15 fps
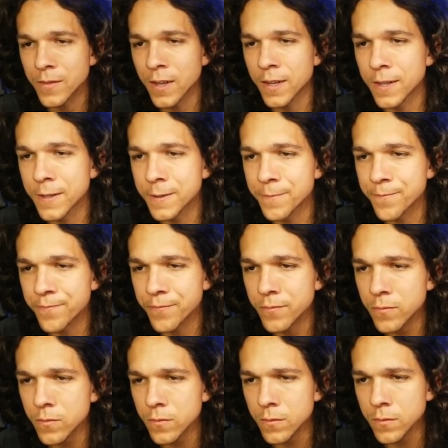Um,
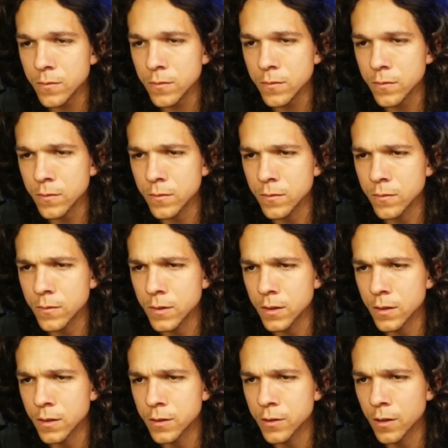
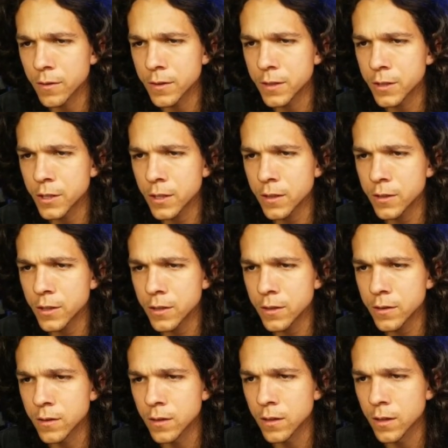it's always changing.